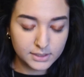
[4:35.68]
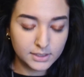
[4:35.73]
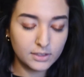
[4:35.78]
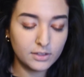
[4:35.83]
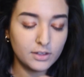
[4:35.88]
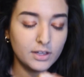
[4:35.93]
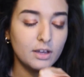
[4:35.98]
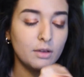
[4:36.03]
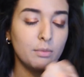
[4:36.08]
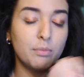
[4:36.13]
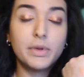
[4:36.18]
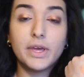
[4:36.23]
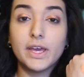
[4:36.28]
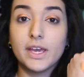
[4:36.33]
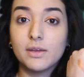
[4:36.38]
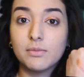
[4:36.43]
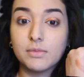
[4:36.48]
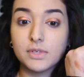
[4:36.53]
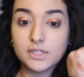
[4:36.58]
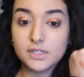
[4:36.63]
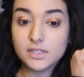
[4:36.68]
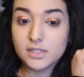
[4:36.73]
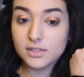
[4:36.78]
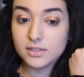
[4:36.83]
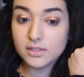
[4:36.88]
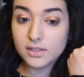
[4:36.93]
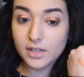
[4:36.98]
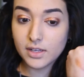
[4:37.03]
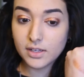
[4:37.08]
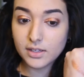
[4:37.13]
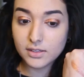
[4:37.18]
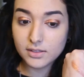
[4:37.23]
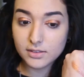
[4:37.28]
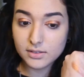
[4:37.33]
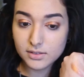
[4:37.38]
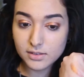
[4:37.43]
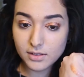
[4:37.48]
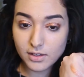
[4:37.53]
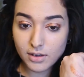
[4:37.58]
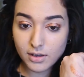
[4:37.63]
Look how pigmented that
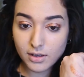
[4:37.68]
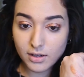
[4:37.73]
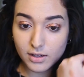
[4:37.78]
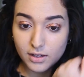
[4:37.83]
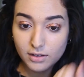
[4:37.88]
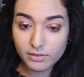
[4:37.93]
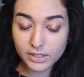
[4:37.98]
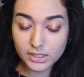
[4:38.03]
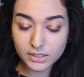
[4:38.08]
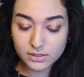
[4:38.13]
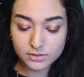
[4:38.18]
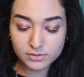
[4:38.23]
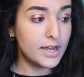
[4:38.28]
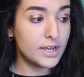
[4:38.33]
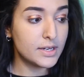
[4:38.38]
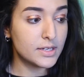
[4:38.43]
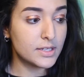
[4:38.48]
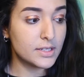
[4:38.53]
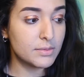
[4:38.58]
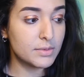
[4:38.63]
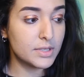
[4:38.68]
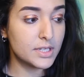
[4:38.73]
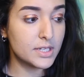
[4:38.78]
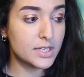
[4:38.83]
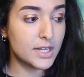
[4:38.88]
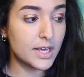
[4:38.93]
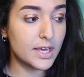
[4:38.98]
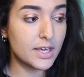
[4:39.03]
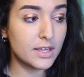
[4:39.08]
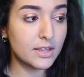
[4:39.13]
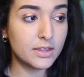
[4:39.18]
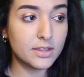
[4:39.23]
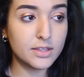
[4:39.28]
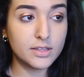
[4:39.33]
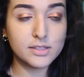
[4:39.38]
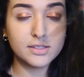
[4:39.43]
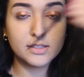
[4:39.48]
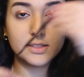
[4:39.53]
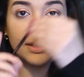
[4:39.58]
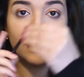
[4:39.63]
is. Oh, I love it. I'm going to take
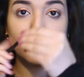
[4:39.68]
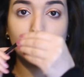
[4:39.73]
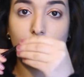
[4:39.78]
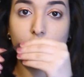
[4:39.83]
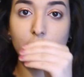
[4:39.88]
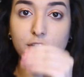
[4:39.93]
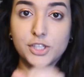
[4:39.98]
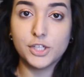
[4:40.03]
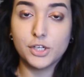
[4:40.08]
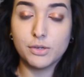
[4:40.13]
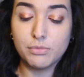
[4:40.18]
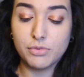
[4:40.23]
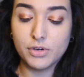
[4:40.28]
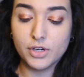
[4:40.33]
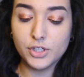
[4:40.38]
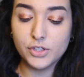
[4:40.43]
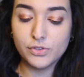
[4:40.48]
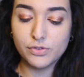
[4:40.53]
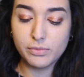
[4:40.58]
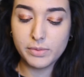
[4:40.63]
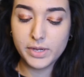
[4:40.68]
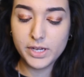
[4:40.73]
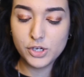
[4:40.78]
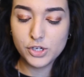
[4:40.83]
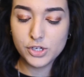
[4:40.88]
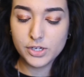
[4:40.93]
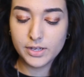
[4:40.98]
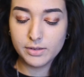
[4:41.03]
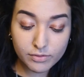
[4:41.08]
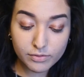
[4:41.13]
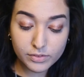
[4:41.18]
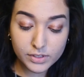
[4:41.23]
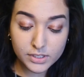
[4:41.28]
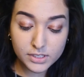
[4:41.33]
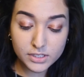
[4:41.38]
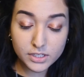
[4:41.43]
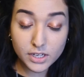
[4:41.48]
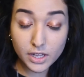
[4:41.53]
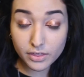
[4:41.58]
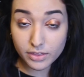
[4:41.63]
this little eyeshadow brush from H&M. There's
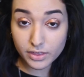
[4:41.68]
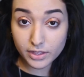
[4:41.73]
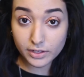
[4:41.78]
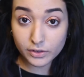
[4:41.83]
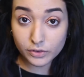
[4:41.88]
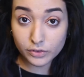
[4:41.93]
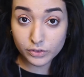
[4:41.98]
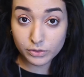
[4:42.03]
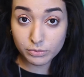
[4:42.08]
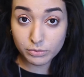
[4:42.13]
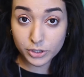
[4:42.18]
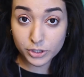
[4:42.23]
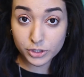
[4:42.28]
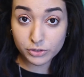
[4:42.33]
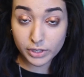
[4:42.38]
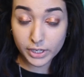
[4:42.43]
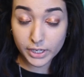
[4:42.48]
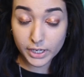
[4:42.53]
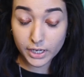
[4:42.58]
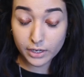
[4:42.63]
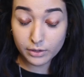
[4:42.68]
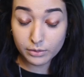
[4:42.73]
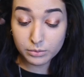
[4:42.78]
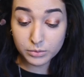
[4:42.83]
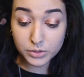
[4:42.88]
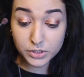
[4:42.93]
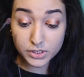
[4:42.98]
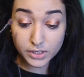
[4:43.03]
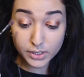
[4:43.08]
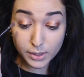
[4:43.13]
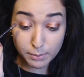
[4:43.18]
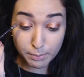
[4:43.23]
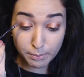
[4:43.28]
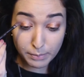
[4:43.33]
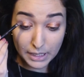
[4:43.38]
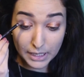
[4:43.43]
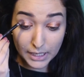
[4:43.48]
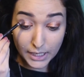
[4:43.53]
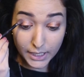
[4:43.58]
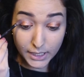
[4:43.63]
nothing on the brush right now. I'm just going to
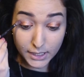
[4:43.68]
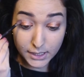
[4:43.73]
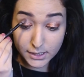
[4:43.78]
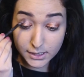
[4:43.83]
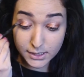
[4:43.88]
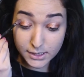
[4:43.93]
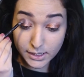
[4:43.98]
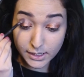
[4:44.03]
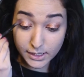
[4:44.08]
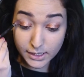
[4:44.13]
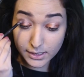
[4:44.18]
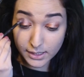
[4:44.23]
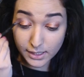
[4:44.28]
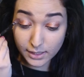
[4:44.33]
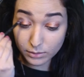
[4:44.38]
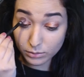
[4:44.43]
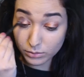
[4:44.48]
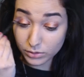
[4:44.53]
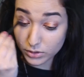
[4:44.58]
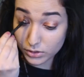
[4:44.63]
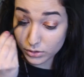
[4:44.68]
blend it out.